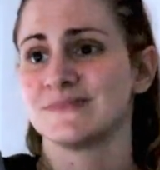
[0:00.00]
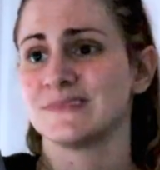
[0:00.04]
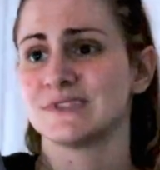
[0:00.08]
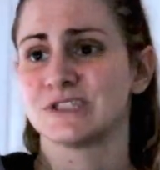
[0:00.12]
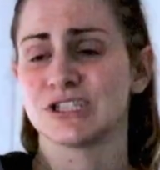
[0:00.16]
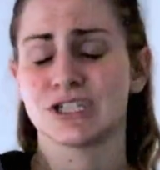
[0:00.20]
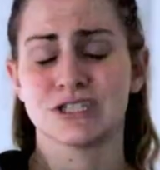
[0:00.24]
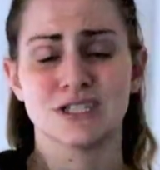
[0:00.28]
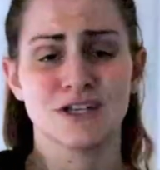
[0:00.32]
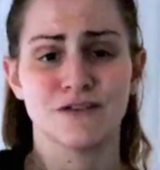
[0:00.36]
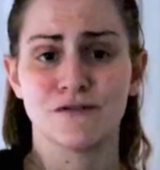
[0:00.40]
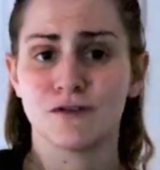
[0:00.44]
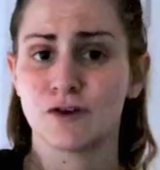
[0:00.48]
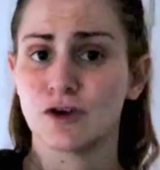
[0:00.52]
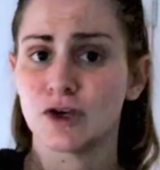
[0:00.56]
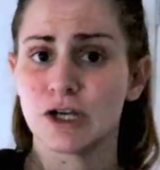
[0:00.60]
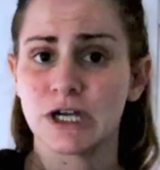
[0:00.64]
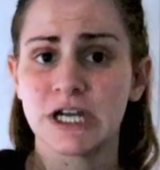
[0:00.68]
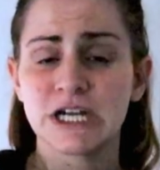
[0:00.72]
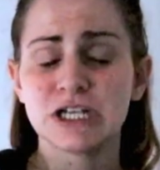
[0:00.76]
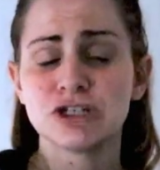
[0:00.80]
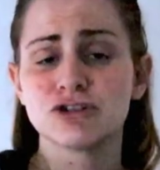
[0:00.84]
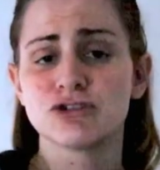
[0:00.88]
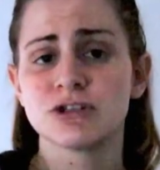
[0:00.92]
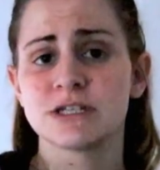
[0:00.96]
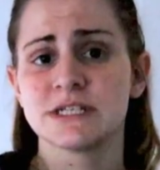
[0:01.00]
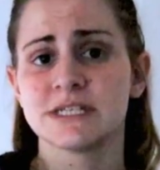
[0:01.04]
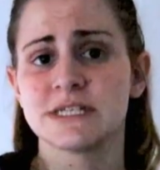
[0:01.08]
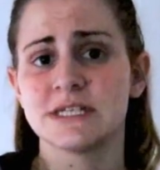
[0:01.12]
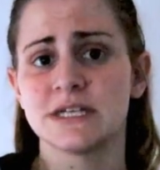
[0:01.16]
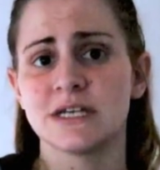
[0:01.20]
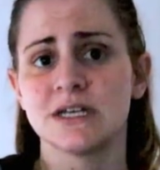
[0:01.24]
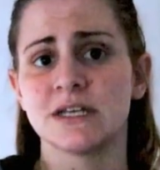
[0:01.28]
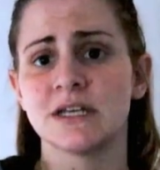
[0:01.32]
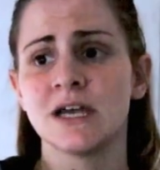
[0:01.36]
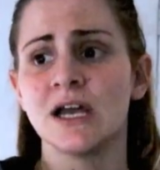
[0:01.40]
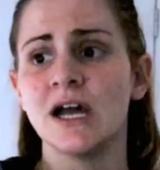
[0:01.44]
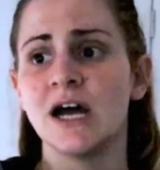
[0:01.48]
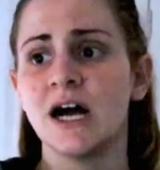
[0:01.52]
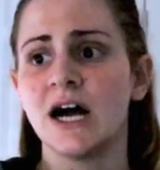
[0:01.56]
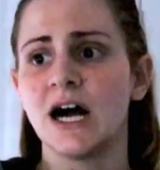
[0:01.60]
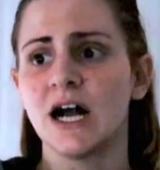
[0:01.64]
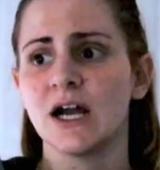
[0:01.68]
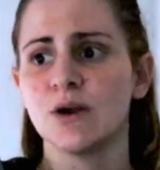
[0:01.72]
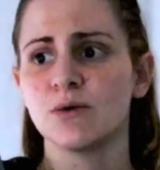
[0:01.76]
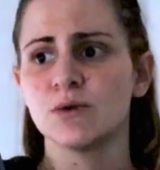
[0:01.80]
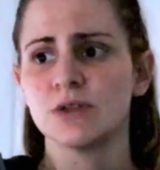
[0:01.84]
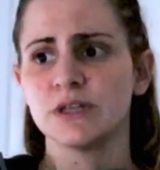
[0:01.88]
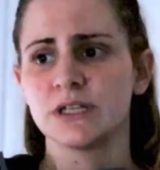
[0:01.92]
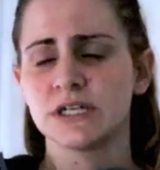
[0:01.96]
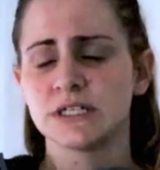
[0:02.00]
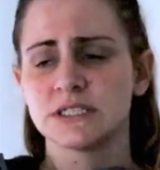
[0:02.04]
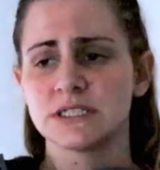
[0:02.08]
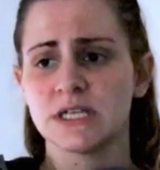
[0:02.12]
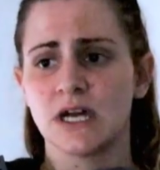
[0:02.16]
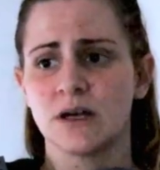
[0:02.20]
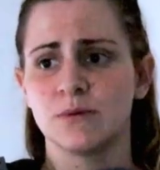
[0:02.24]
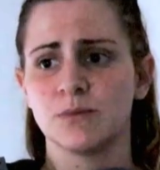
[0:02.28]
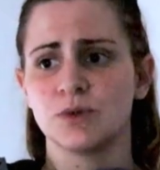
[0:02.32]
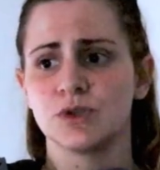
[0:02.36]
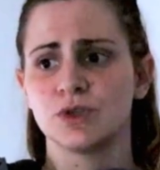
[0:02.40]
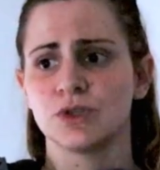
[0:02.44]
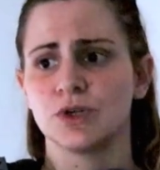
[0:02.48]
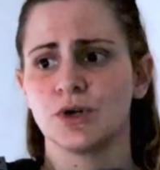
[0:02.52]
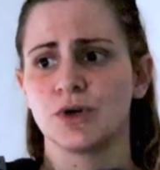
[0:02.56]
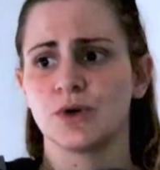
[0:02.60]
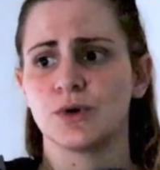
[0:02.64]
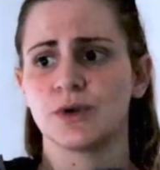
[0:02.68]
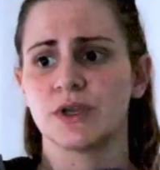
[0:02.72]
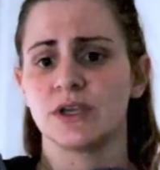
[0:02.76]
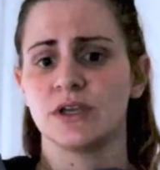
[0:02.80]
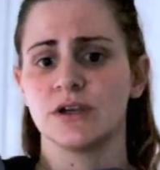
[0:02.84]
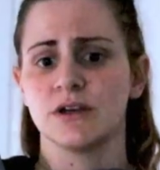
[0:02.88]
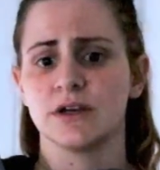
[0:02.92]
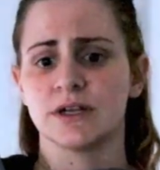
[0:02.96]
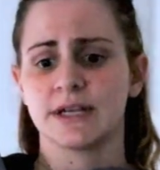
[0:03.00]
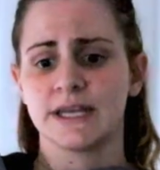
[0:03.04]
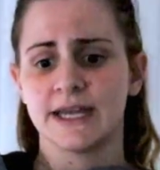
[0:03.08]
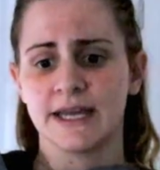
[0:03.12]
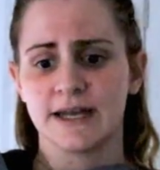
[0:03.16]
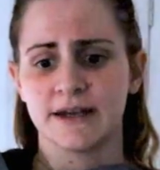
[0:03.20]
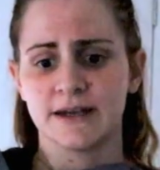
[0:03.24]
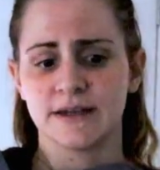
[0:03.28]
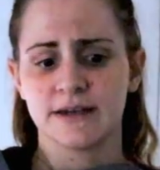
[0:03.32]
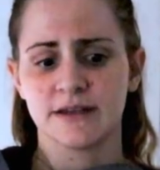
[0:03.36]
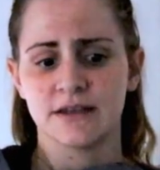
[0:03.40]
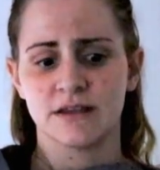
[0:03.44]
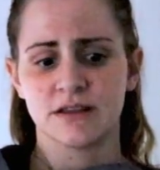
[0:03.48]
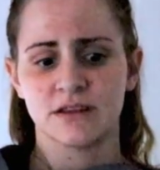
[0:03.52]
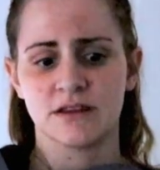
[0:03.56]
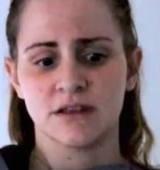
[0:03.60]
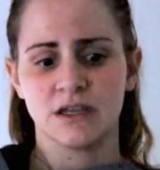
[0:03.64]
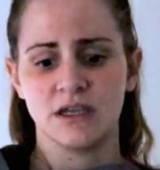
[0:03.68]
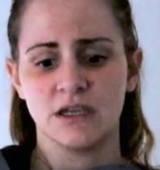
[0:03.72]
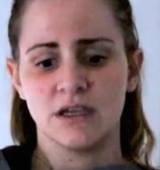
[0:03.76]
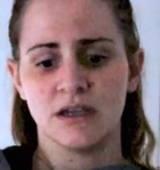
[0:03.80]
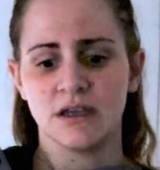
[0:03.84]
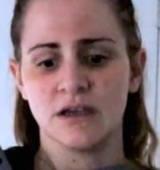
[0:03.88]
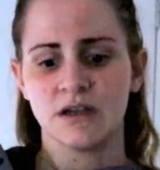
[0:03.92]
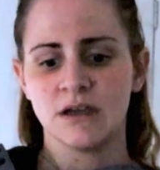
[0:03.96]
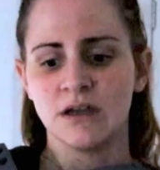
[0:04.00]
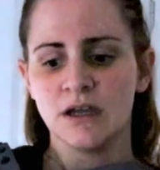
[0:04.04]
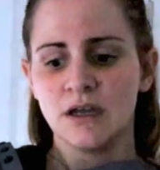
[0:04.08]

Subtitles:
Just if you're interested, I will link down below here in Canada the